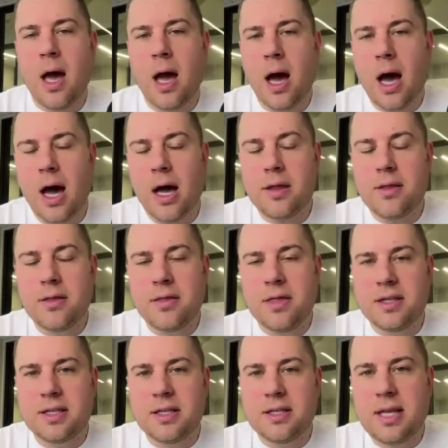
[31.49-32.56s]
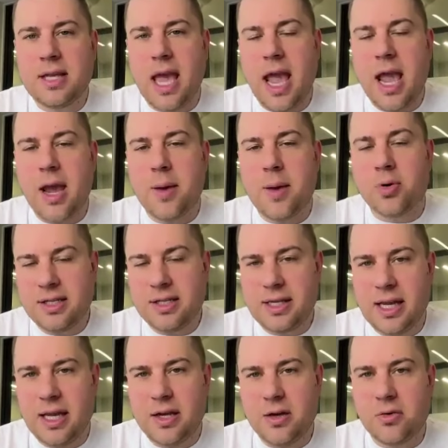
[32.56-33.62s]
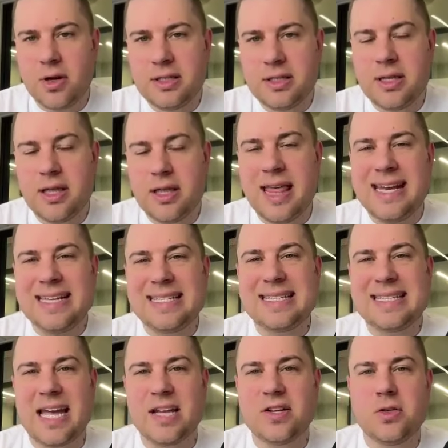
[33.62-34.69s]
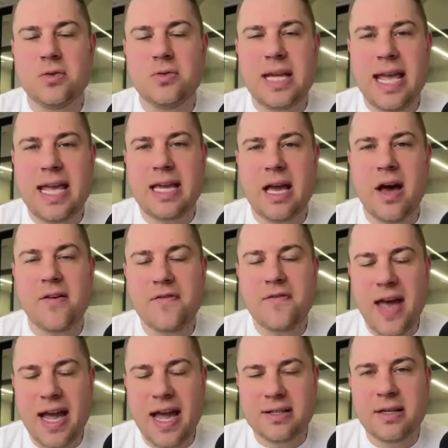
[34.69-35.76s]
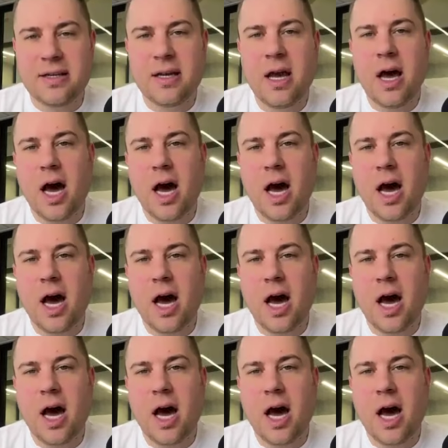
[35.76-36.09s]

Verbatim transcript: Uh, this is a pricing increase that is set to take effect